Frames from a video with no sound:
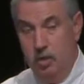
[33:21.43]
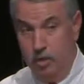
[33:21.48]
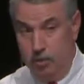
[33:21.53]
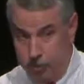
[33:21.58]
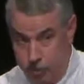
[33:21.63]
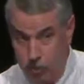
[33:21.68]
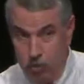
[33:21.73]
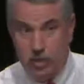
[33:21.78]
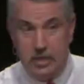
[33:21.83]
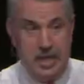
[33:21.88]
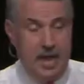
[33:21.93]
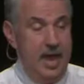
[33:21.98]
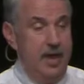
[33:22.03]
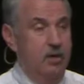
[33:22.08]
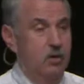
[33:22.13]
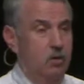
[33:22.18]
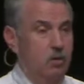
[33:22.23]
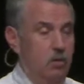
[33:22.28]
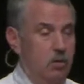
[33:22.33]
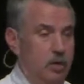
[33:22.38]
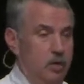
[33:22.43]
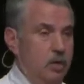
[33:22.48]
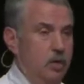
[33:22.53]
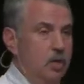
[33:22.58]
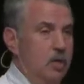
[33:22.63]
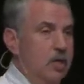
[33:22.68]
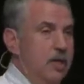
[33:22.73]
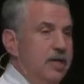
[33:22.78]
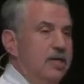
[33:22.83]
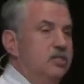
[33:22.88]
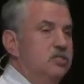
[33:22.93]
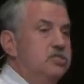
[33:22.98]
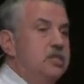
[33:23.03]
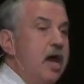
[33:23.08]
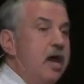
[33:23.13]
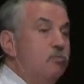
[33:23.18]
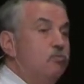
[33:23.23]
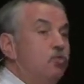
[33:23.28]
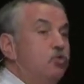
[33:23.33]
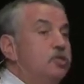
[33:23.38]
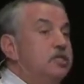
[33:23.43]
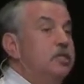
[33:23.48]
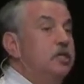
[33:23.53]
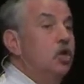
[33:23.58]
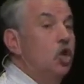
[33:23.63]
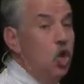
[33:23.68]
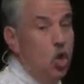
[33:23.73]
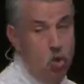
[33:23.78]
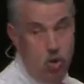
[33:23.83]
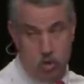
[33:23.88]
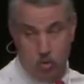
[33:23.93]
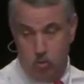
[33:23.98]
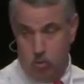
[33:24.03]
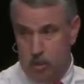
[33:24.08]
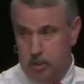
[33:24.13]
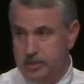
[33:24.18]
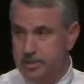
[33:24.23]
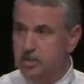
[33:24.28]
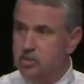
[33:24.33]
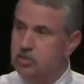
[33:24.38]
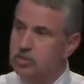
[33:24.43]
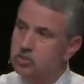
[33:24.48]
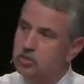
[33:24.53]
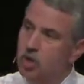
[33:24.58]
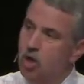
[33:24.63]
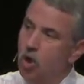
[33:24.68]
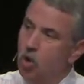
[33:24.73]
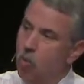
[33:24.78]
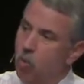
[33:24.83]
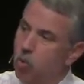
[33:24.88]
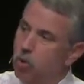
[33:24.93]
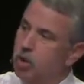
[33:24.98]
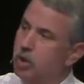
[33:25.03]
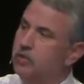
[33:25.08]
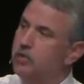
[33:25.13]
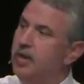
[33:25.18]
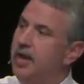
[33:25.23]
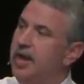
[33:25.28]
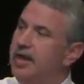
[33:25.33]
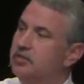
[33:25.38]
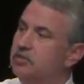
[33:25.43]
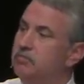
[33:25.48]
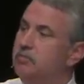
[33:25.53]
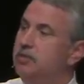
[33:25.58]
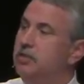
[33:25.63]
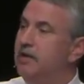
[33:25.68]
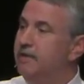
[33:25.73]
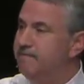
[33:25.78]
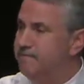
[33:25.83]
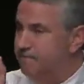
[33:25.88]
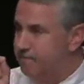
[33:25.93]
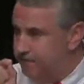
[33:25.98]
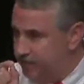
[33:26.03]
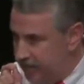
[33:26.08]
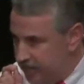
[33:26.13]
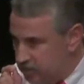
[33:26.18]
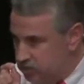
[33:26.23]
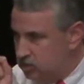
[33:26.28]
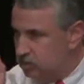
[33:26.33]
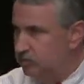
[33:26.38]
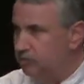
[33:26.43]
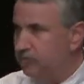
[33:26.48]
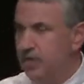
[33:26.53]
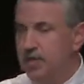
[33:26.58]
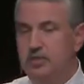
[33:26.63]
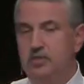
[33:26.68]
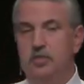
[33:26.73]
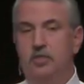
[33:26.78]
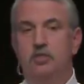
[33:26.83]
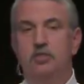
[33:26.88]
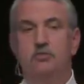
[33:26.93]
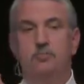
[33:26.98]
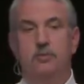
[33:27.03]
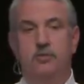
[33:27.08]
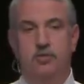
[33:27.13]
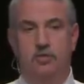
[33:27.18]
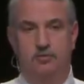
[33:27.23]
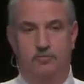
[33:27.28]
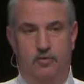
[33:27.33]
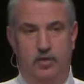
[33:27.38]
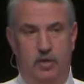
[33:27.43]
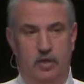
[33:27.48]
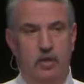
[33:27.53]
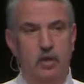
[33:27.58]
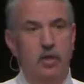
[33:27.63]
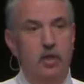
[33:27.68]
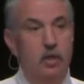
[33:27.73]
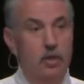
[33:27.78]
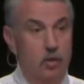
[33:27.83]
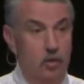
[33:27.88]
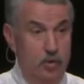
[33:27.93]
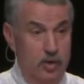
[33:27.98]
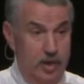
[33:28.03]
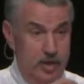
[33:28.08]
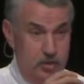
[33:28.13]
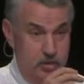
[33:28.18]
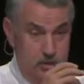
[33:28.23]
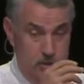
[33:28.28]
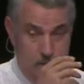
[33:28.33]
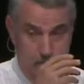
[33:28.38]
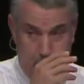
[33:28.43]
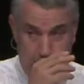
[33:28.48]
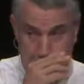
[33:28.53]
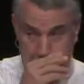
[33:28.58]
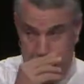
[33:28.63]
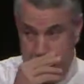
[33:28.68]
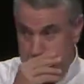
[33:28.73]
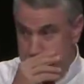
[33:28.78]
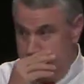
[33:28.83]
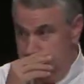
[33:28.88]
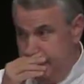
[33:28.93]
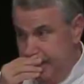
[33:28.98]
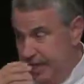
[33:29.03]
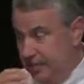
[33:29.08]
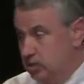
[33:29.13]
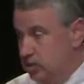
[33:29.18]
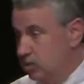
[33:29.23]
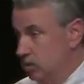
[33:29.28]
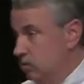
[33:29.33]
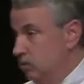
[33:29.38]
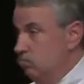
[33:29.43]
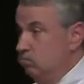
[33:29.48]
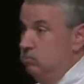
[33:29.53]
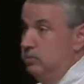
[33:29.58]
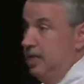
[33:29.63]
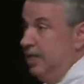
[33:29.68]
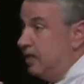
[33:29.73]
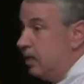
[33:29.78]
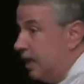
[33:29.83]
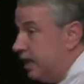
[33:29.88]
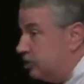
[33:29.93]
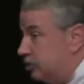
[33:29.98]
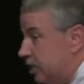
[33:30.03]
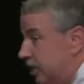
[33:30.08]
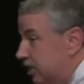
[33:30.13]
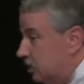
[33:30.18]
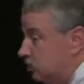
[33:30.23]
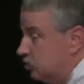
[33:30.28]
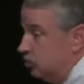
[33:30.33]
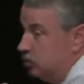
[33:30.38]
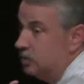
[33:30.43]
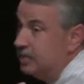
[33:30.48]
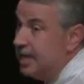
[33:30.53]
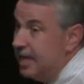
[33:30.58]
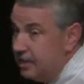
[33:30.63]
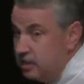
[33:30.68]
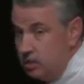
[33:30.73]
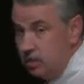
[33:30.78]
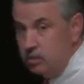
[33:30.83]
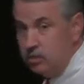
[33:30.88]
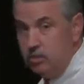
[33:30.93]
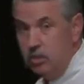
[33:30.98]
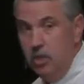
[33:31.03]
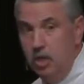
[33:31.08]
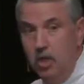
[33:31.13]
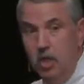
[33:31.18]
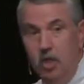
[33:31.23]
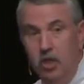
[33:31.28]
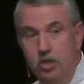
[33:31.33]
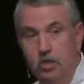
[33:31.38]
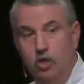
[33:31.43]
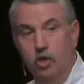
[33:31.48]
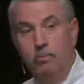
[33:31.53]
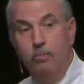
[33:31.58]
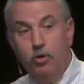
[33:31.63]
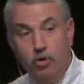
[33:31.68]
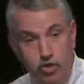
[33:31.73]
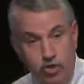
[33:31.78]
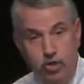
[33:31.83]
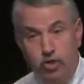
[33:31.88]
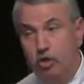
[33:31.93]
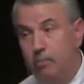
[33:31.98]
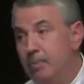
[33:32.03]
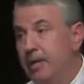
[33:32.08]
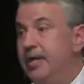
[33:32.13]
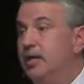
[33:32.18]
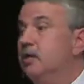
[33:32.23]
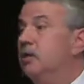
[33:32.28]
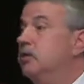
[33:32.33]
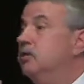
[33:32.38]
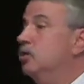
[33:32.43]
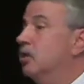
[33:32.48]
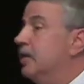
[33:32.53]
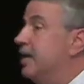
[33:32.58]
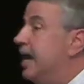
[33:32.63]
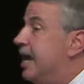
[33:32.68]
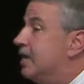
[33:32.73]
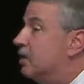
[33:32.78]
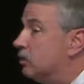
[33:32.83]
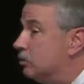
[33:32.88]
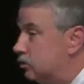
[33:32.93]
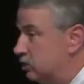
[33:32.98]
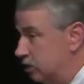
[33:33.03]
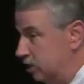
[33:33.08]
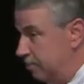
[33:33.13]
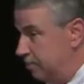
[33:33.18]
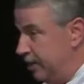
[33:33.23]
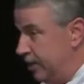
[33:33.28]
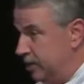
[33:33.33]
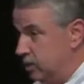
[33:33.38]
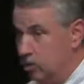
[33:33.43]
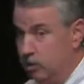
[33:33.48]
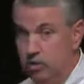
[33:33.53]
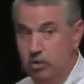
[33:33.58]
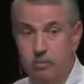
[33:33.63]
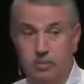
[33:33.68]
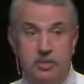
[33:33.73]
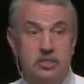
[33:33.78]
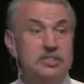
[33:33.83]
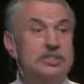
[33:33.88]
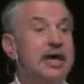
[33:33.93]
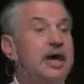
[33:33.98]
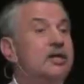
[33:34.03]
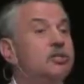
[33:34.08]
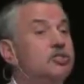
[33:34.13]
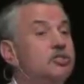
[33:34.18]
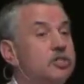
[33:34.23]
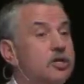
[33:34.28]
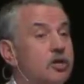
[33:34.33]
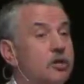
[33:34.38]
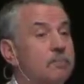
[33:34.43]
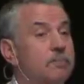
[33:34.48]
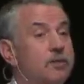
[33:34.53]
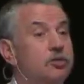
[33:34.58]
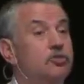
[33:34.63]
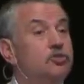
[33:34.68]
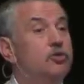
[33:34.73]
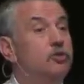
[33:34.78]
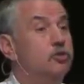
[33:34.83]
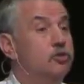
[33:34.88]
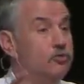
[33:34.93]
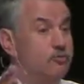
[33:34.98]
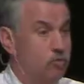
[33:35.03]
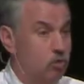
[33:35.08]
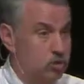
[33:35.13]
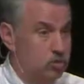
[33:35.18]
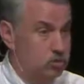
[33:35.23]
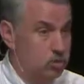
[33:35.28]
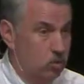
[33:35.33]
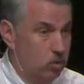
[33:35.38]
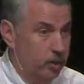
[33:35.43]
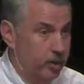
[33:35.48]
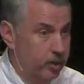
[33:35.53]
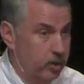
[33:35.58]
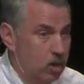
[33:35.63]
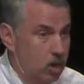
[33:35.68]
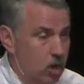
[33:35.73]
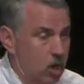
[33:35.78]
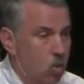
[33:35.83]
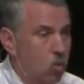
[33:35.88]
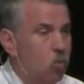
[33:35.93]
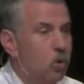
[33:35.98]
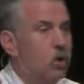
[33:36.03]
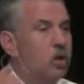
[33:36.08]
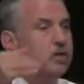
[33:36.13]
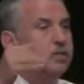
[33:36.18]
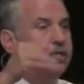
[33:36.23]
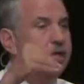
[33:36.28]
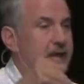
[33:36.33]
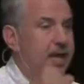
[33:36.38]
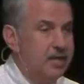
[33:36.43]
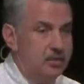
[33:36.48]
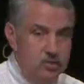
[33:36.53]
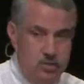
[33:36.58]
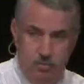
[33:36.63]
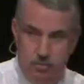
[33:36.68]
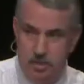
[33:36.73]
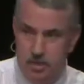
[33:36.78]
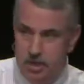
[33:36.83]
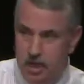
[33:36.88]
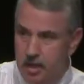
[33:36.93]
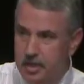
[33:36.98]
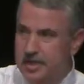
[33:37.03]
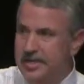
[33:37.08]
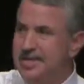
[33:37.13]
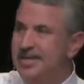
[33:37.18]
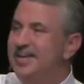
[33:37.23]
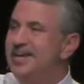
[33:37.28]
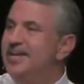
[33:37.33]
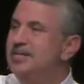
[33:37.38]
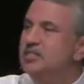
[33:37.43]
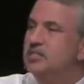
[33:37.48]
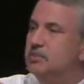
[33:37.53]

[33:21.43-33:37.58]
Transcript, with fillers: Third category is non-routine local work. This is work that has to be done face-to-face in a specific location. So that's your dental hygienist, your dentist, your butcher, your baker, your candlestick maker, your massage therapist, your divorce lawyer. Work that has to be done in a